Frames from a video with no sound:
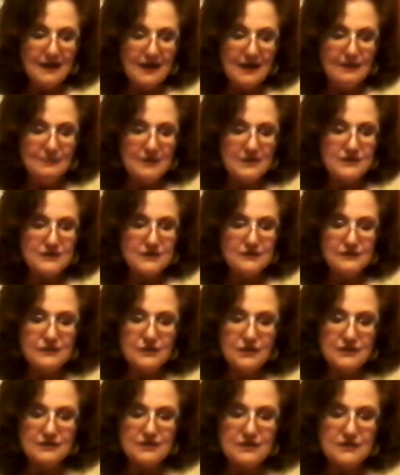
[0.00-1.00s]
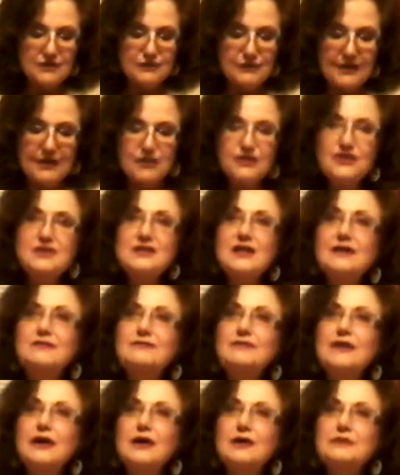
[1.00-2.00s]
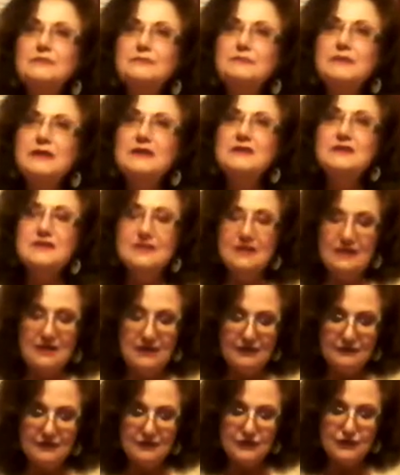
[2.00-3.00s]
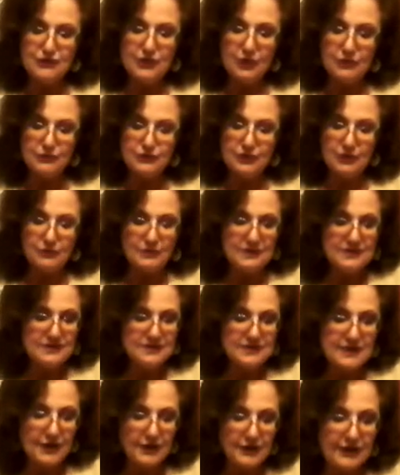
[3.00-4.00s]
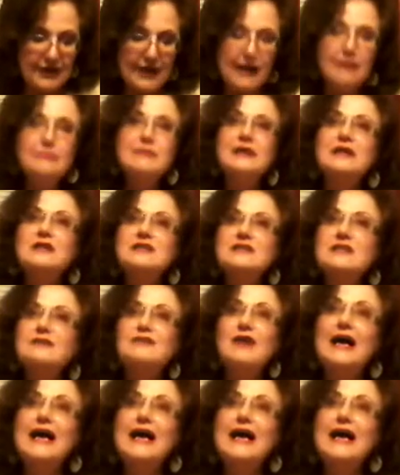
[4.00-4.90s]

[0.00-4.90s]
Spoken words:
I must have looked as strange as I felt, because even Jojo was staring at me as if I